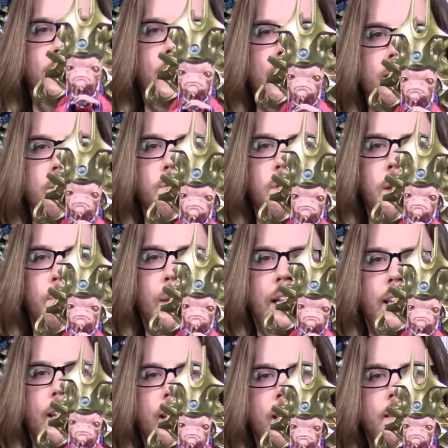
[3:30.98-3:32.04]
that's cool that we
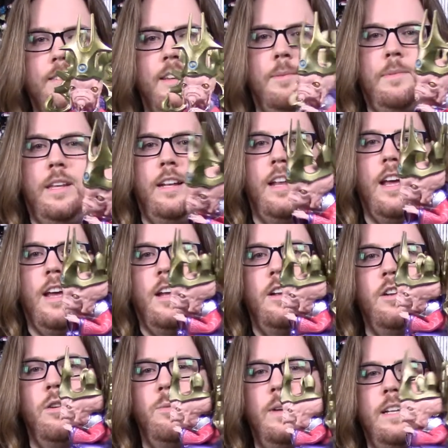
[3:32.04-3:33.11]
did get something
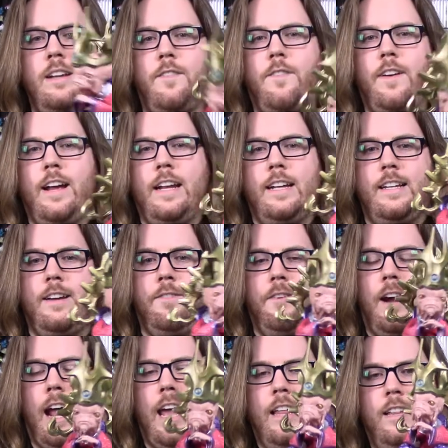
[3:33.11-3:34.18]
new and different in a
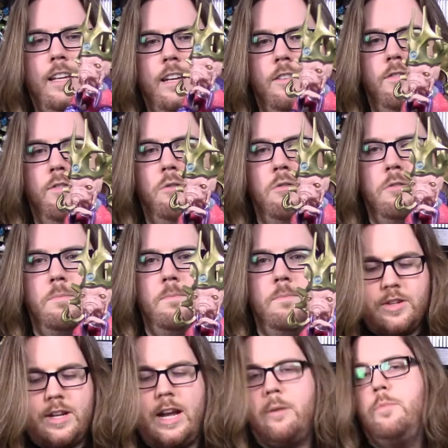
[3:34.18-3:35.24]
different alien form.
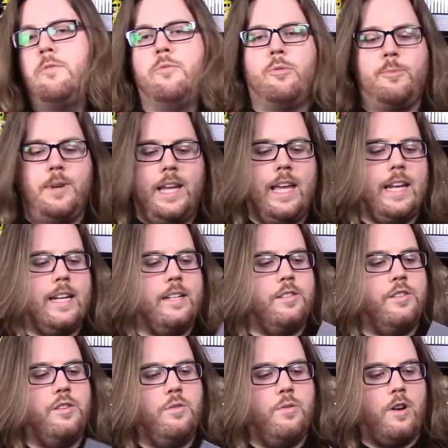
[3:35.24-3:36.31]
now before we get
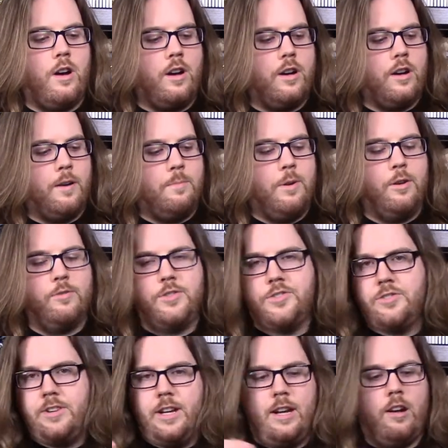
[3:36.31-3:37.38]
into our
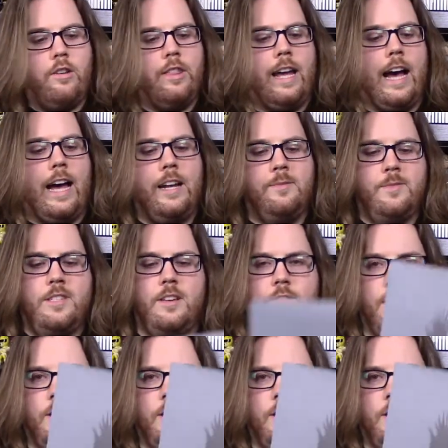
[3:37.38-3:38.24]
poster and all the item stuff,